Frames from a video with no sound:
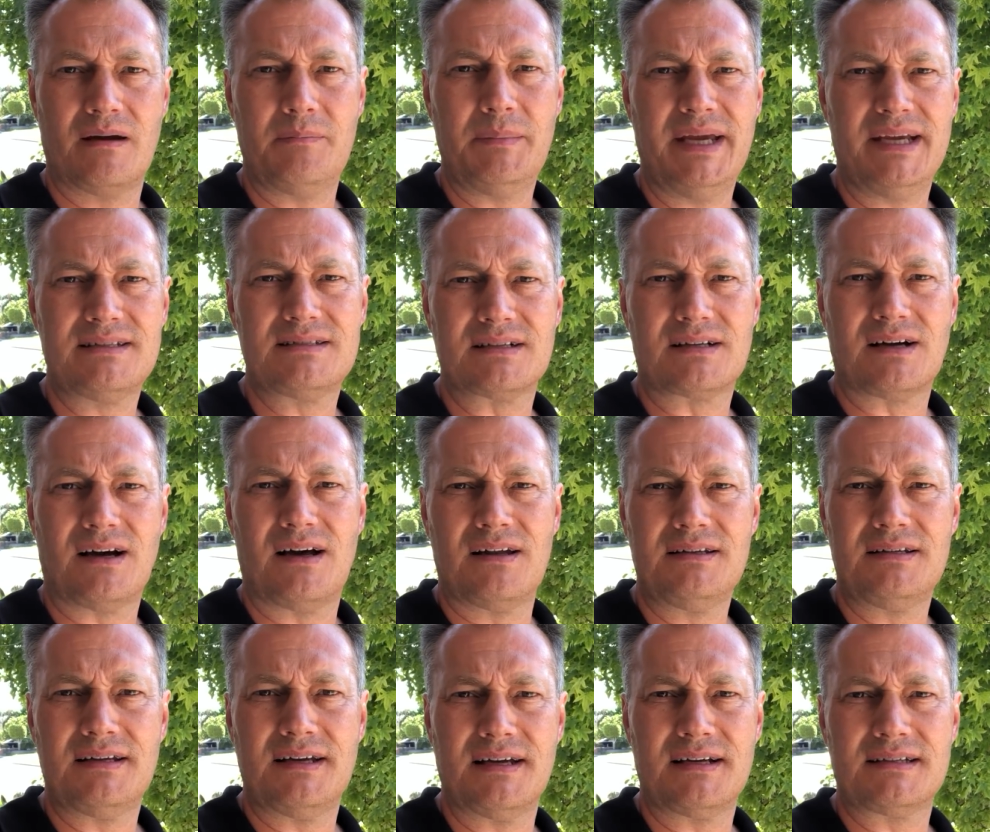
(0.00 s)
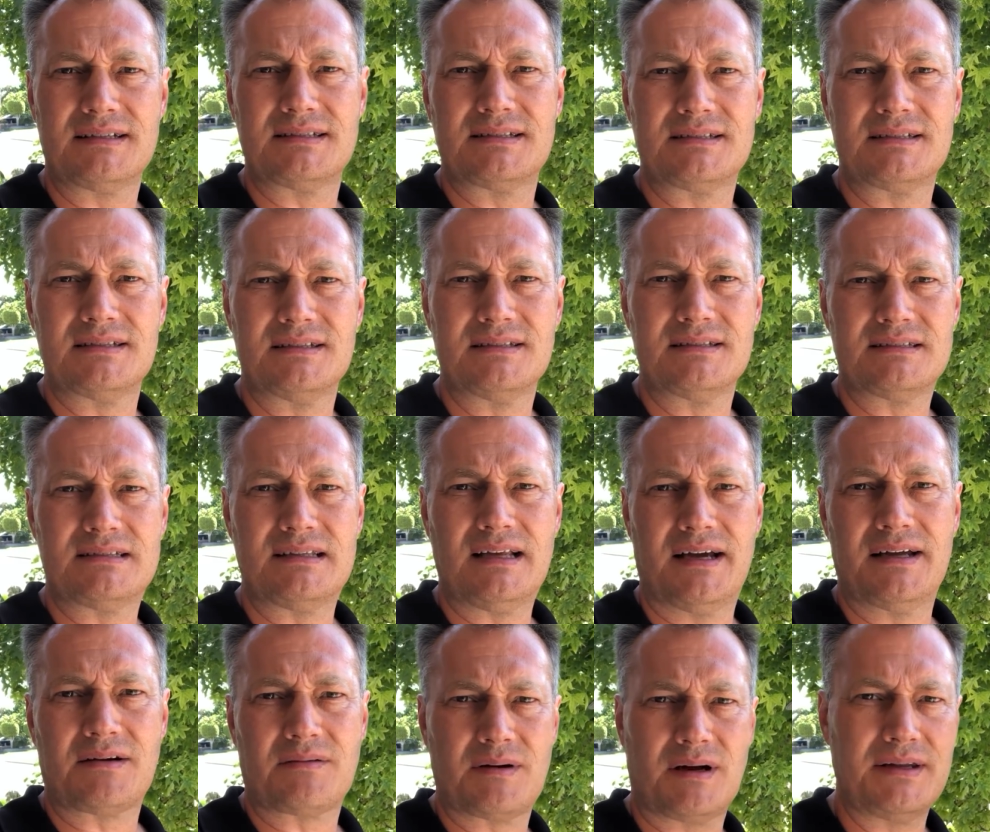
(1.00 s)
makes the contacts
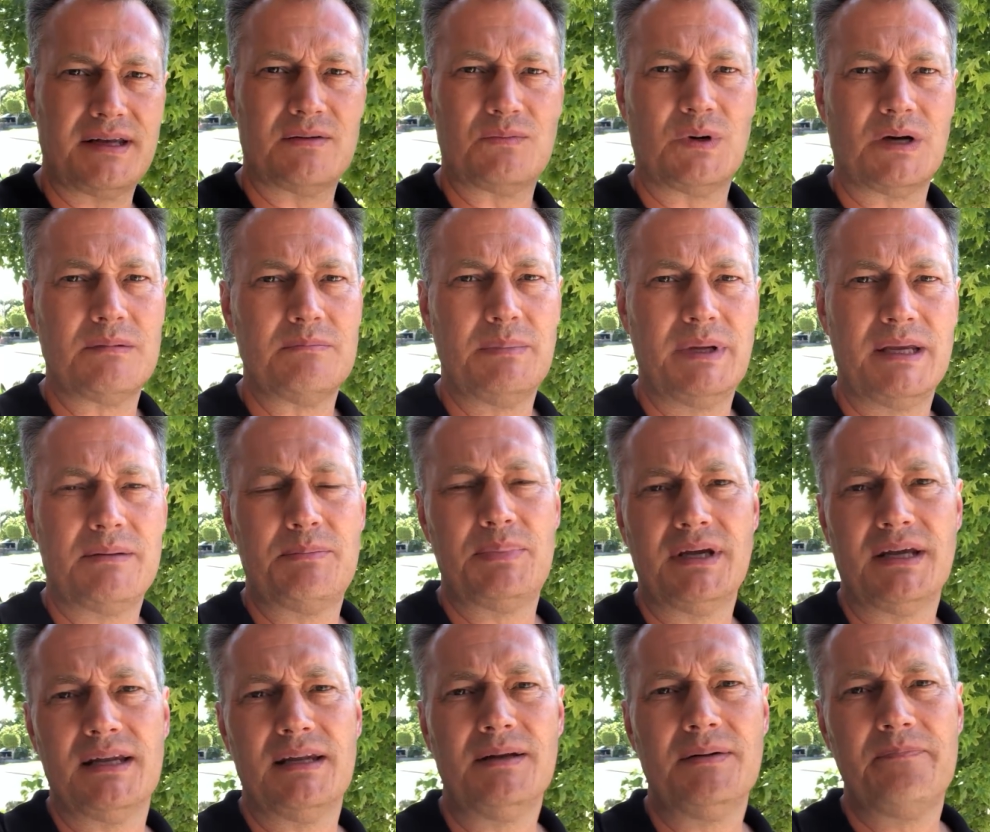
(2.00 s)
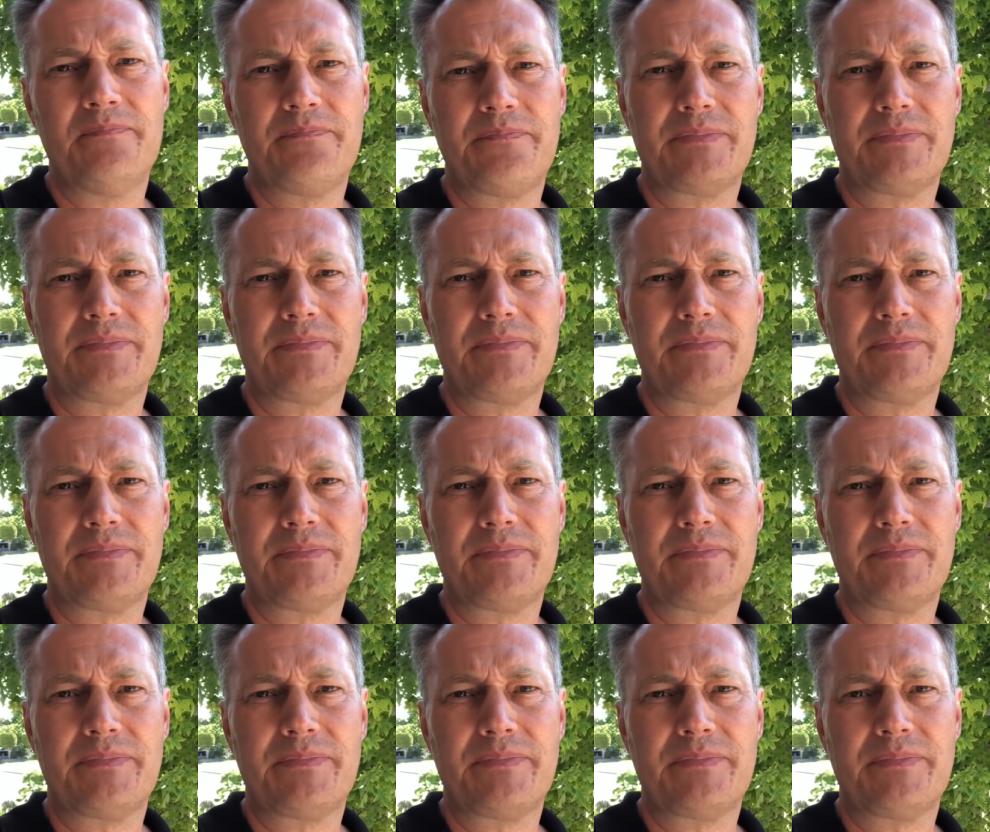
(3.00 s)
slide around that one big pin.